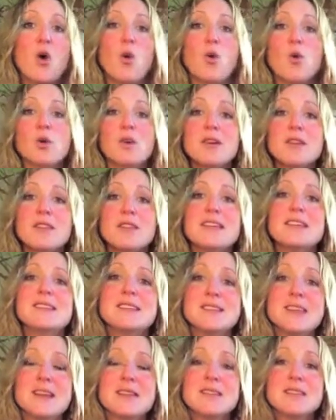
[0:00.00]
Or are they
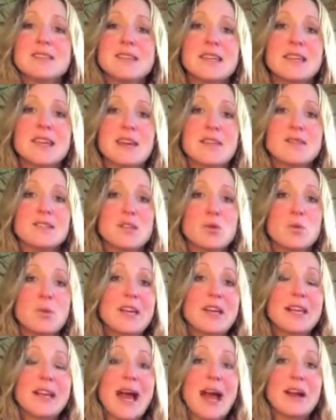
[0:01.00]
skills and gifts that we
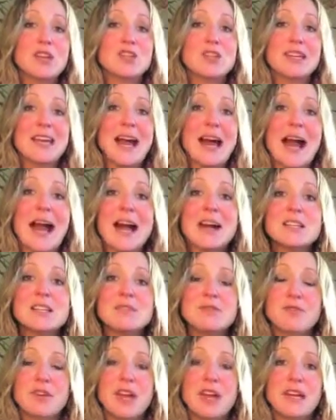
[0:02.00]
can actually
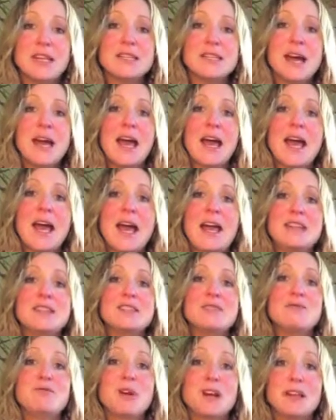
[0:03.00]
activate and
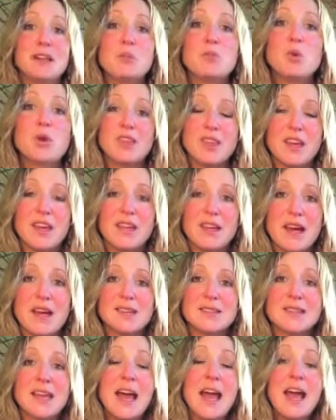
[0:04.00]
develop within
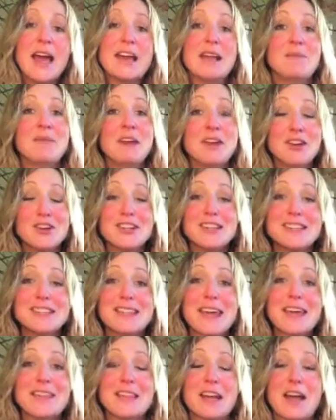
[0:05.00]
us? And I'm here to
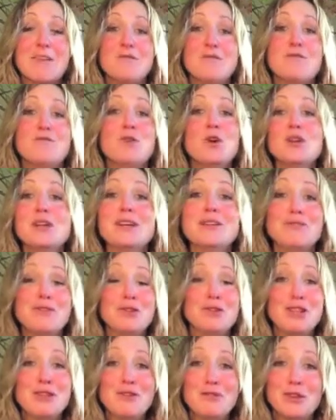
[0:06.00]
say that I fully,
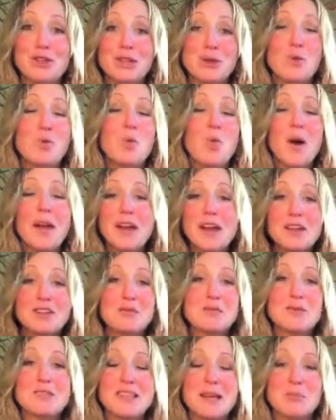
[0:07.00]

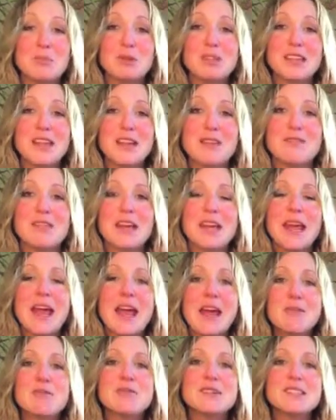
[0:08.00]
100% believe that
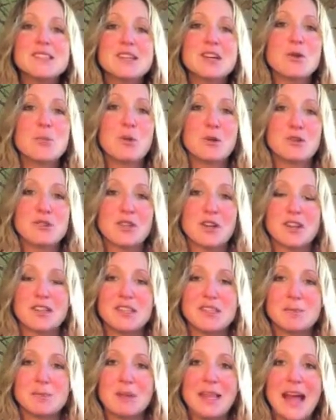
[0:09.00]
every single person on
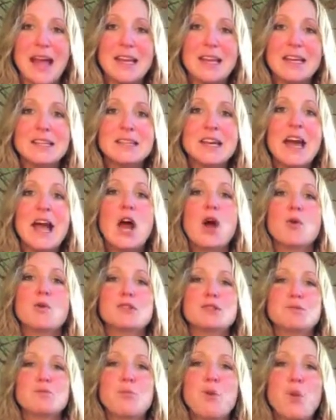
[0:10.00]
this planet
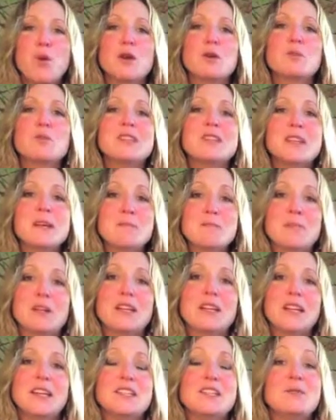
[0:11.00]
was born with the
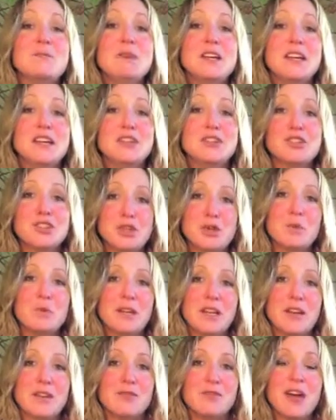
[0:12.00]
ability to be
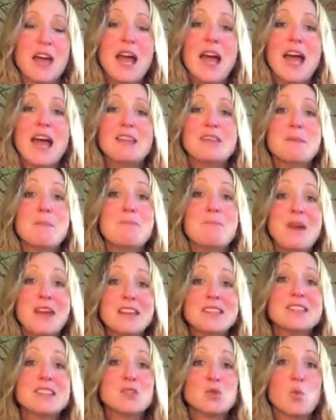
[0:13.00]
intuitive. And the
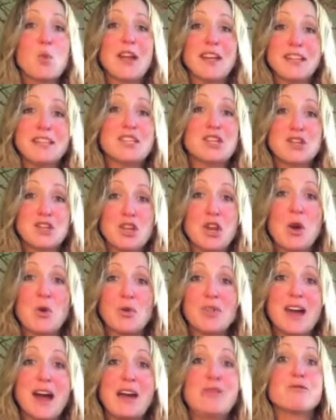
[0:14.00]
basic way to
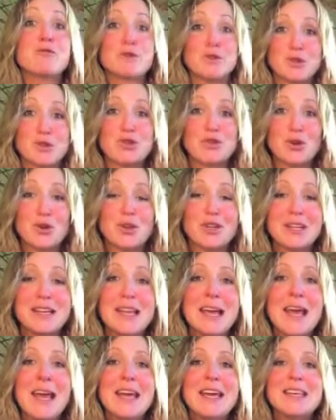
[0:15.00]
know that for
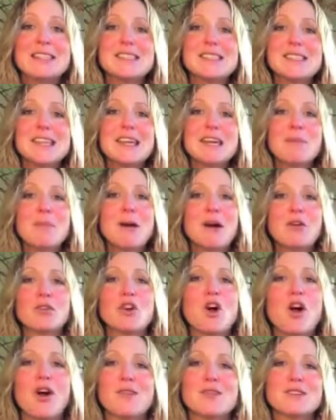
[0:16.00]
certain is think about
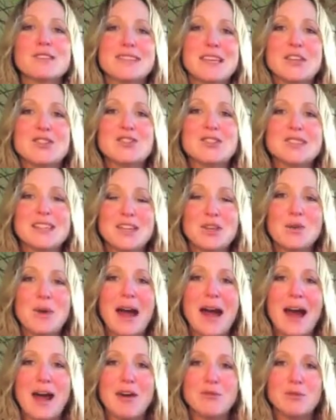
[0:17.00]
conversations that you
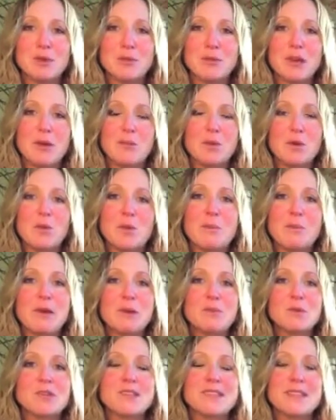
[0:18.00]
have with people. When
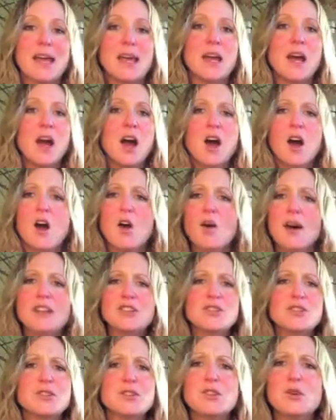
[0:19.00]
people say, oh, I
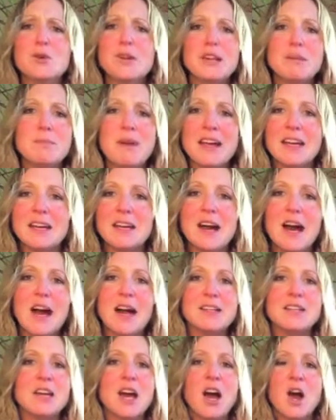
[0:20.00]
just knew it in my
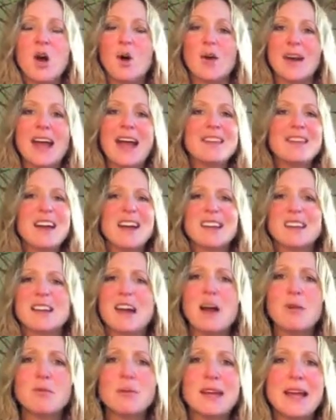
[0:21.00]
gut, or I had that
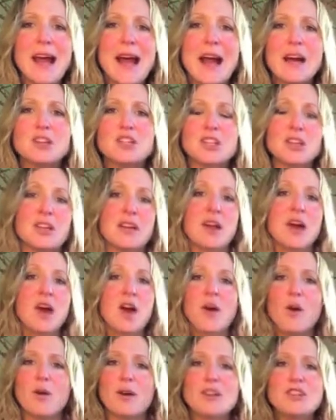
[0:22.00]
gut reaction,
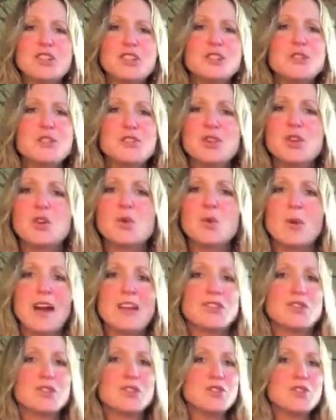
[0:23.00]
or I just knew
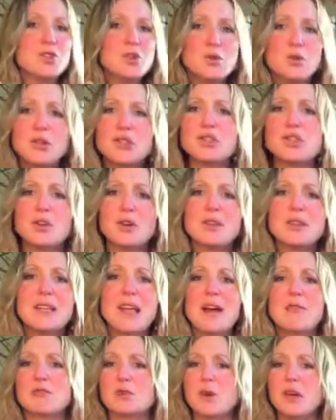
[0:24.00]
to turn
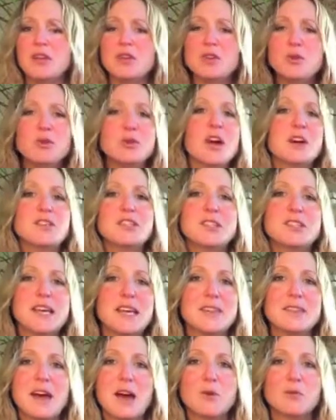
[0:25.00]
left, or I knew not to
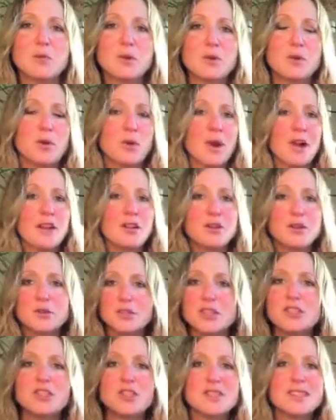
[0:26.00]
take that route, or I knew
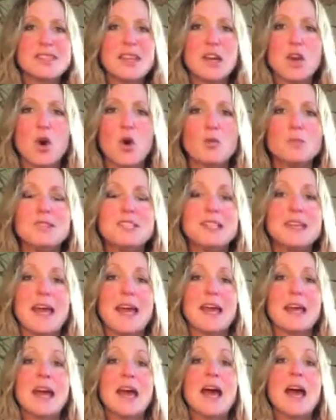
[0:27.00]
to just stay home
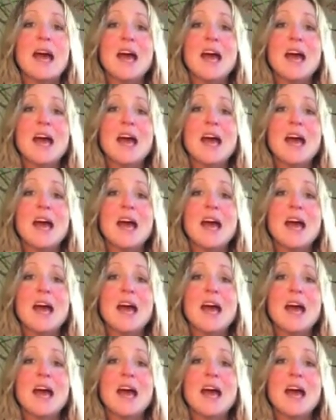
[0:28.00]
today.